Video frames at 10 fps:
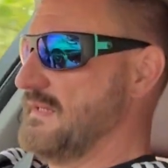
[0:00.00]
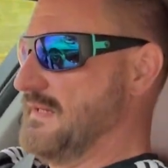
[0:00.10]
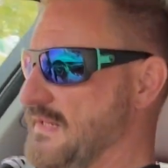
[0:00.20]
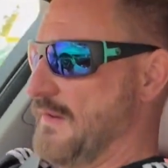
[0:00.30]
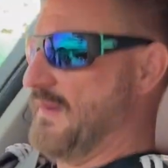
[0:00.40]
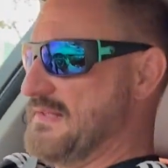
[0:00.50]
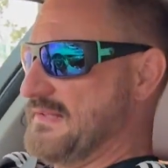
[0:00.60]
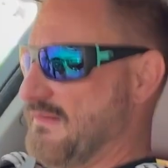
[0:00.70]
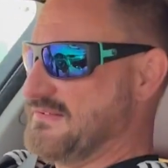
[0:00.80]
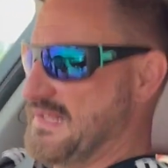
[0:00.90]
You know, I didn't
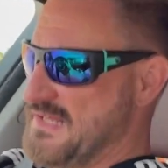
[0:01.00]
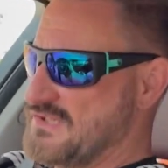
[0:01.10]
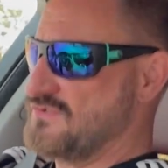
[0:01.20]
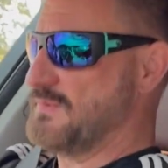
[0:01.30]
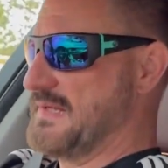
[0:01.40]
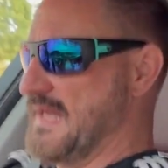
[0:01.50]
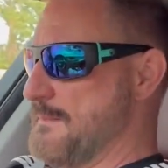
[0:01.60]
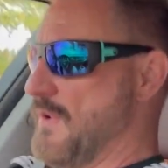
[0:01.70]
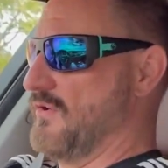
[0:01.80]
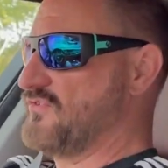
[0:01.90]
notice any issues with the
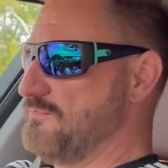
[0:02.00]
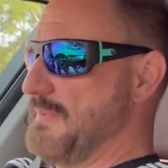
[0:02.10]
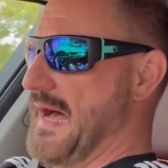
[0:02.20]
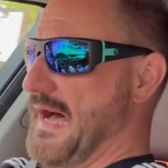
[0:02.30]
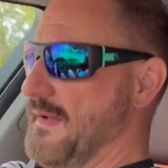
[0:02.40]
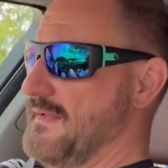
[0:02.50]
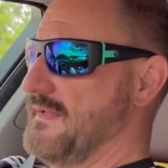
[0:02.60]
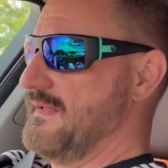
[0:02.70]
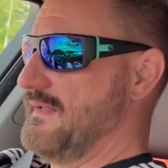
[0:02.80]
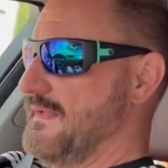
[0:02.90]
gearbox, but
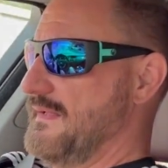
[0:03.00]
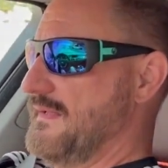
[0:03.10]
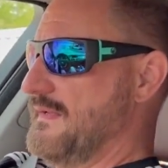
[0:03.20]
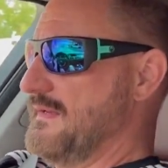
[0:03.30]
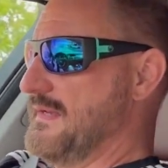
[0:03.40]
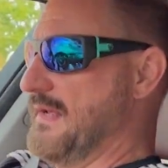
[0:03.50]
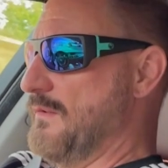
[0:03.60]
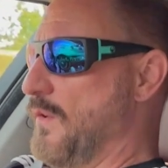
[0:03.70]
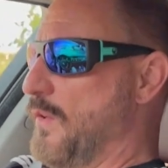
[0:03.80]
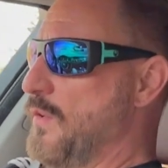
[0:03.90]
you
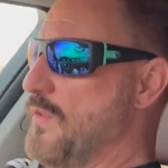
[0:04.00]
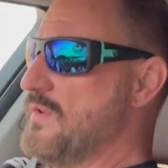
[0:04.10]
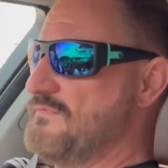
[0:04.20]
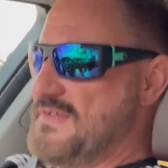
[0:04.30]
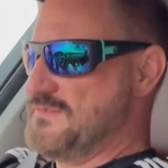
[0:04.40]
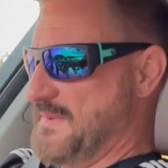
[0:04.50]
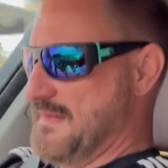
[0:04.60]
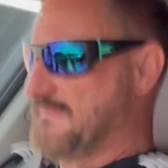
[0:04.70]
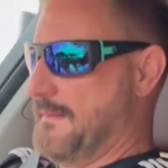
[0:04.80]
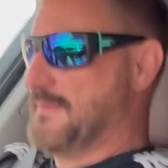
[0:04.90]
know, all of these
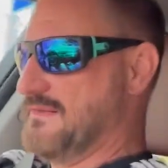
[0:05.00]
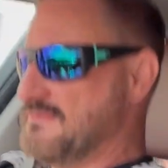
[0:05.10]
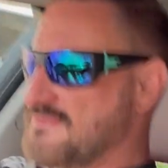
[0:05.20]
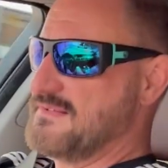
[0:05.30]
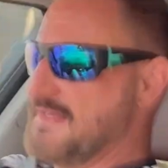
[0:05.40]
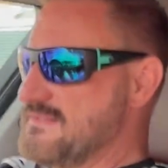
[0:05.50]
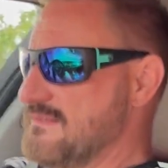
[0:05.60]
BMWs, they